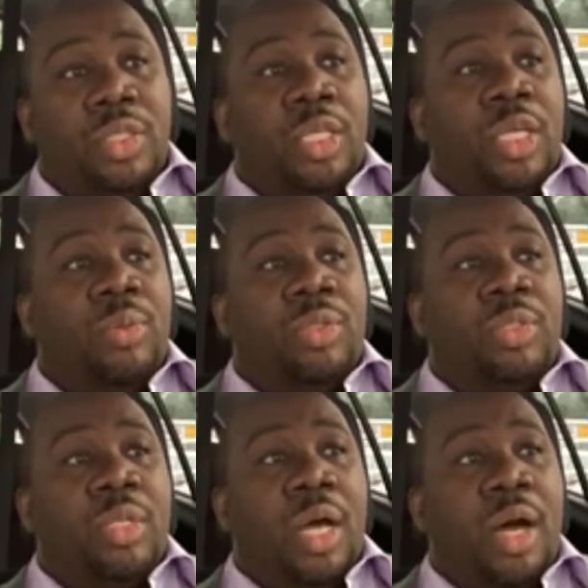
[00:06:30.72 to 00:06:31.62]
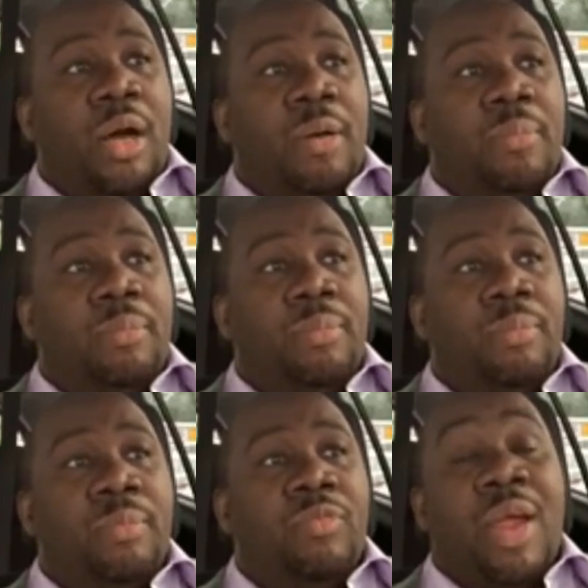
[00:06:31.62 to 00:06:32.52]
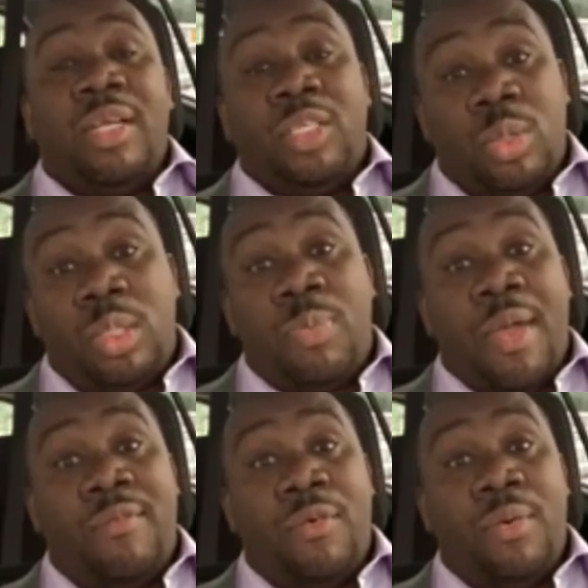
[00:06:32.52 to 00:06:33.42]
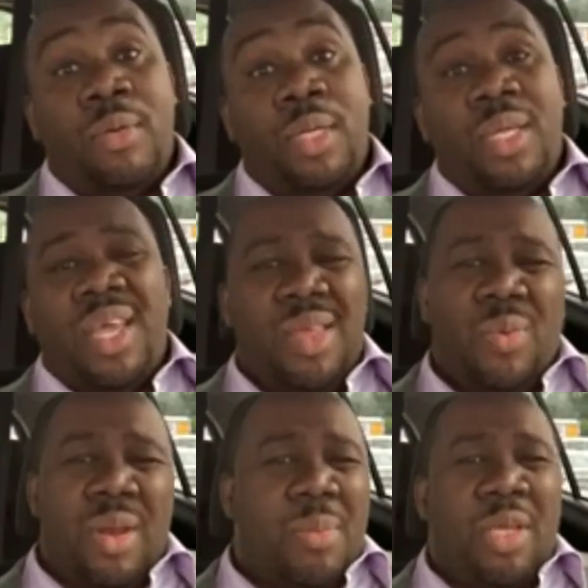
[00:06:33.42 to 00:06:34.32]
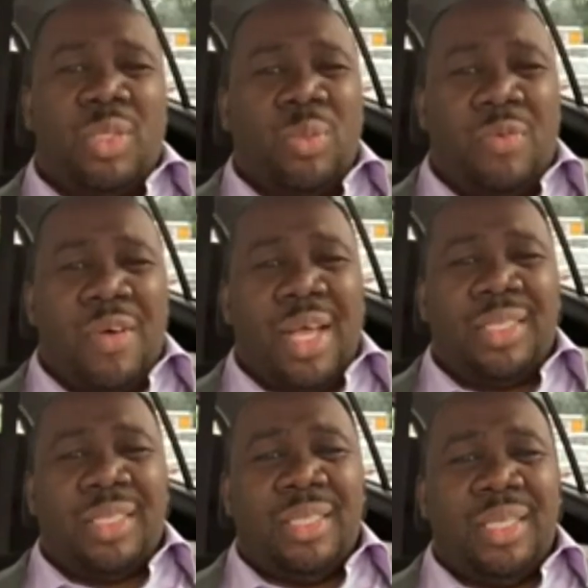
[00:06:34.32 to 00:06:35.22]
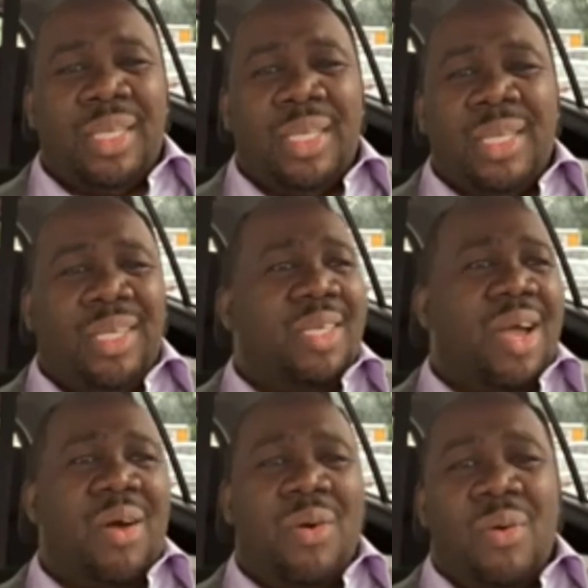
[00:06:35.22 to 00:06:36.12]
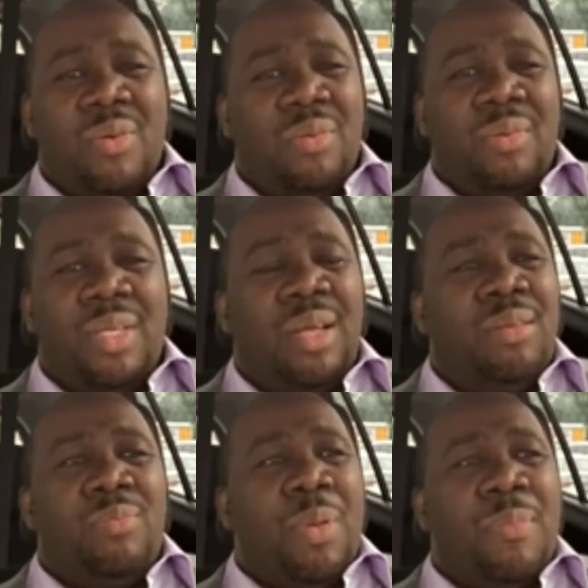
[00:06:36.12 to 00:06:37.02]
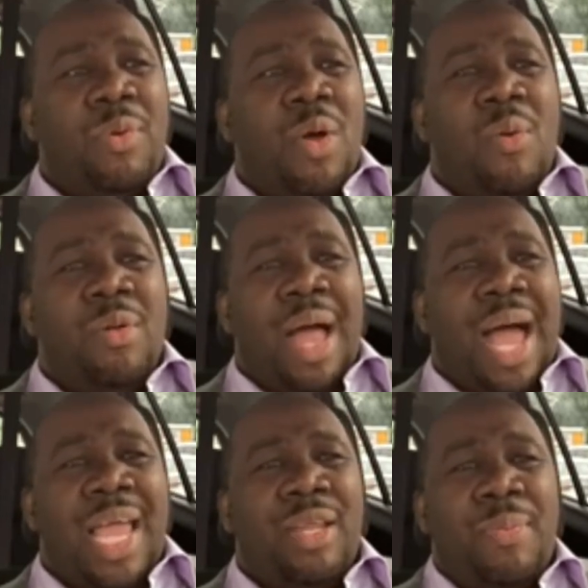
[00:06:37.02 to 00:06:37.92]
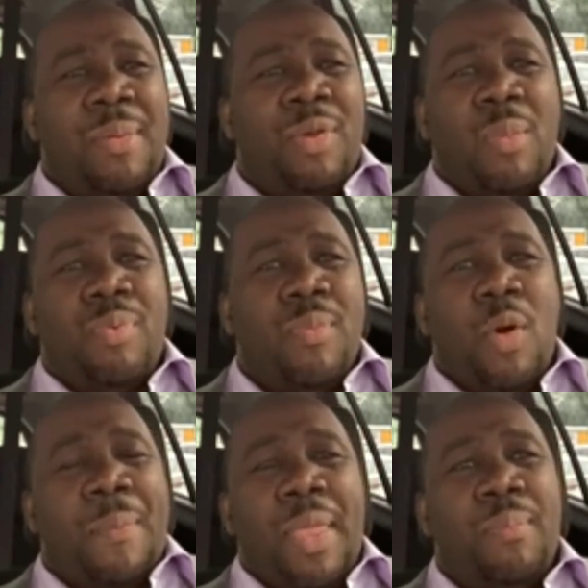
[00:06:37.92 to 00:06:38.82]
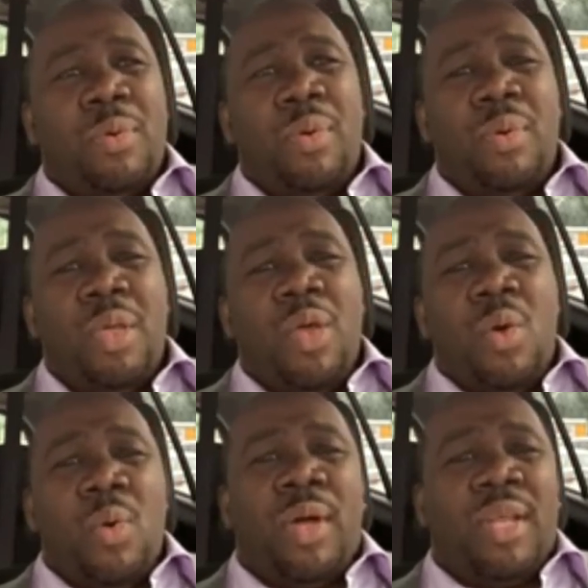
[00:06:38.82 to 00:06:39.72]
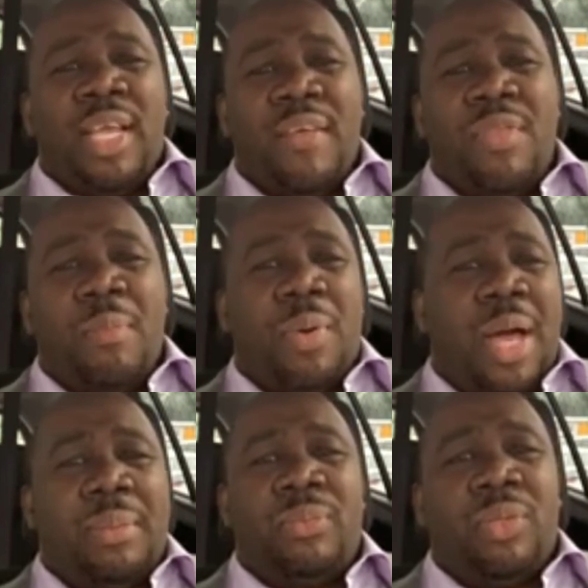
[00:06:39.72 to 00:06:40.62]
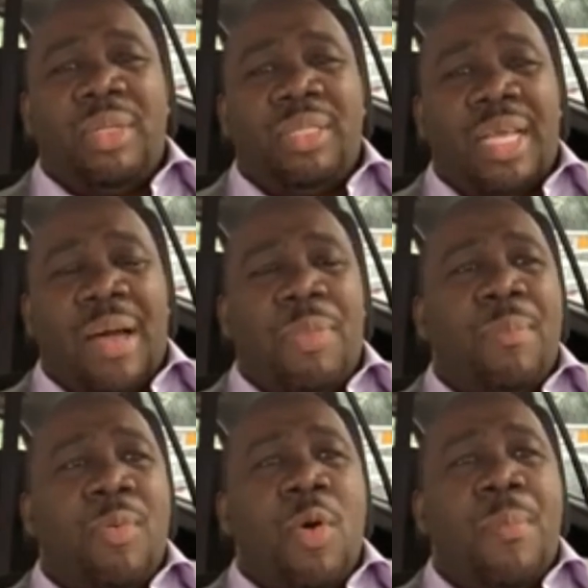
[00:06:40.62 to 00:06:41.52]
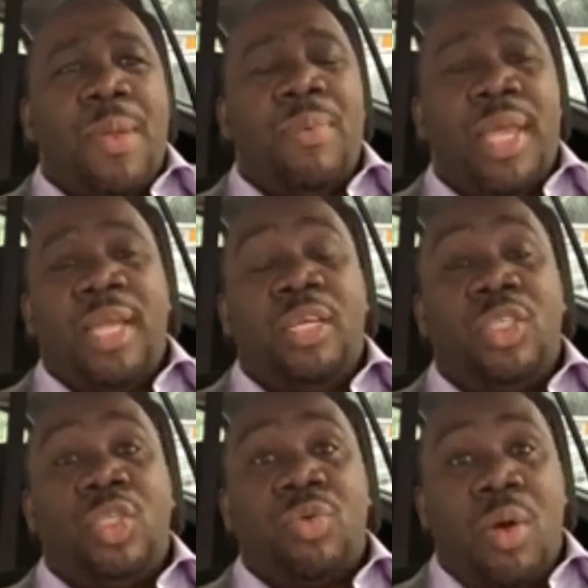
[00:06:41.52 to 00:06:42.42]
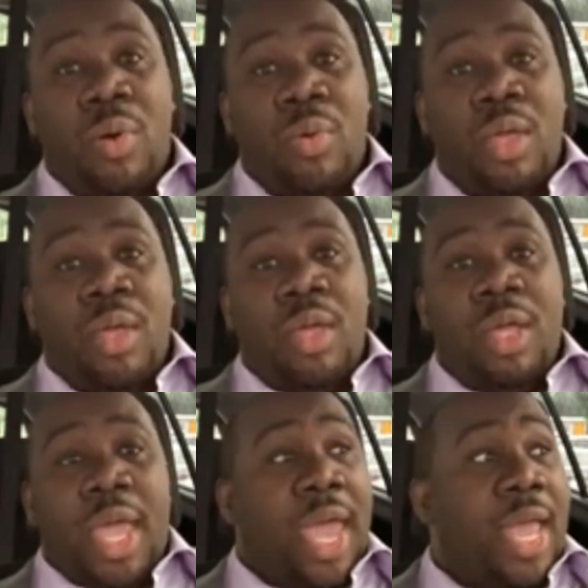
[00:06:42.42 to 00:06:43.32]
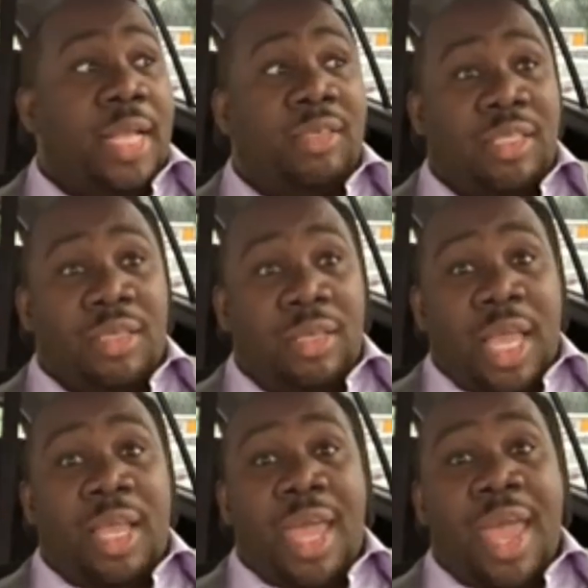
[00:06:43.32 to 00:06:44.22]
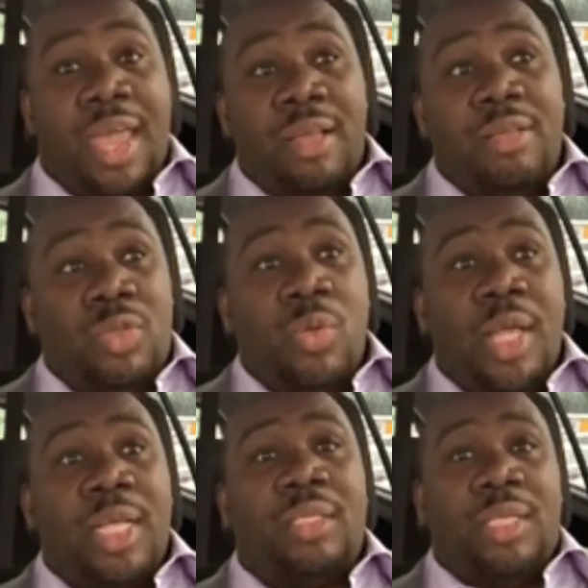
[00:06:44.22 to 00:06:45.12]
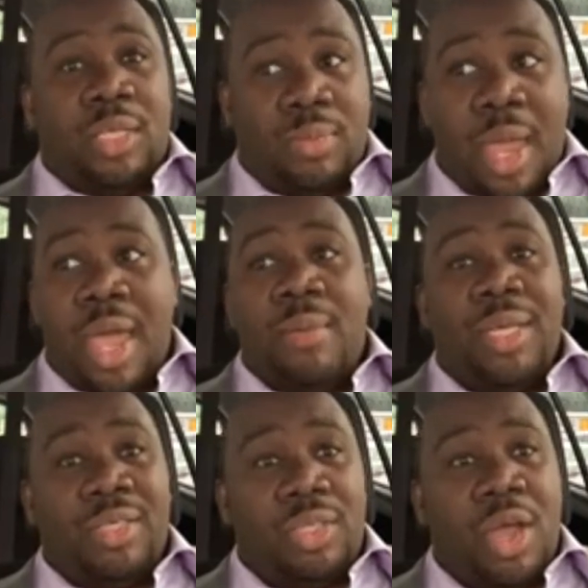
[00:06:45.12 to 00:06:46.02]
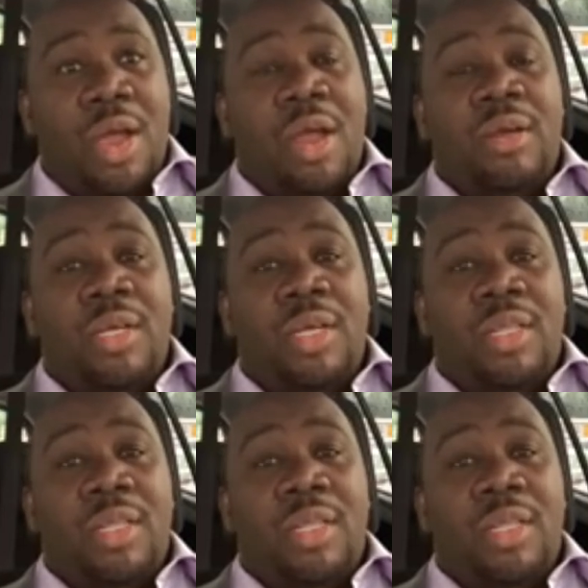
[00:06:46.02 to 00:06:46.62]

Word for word: She was um, very disrespectful. And you want to be a supervisor? No, uh, people don't hide. People don't promote people who are going to give them problems on the top. They promote people they can control hey, hey, K, do this. Yes, ma'am. Yes, sir.